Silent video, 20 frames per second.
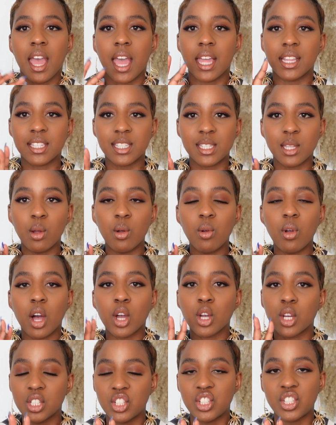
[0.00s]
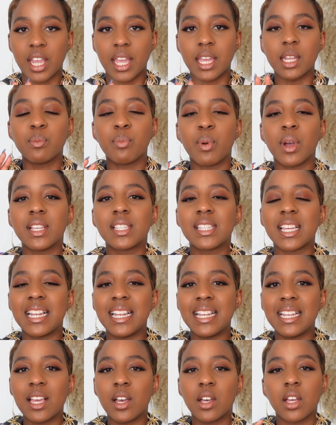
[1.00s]
It's still a good shade, but it's
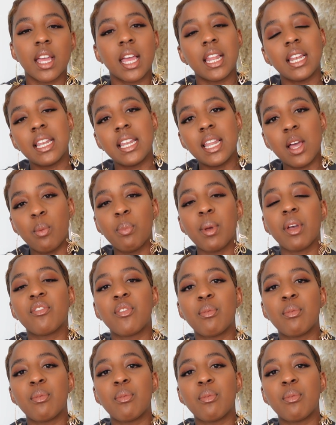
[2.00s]
a little bit,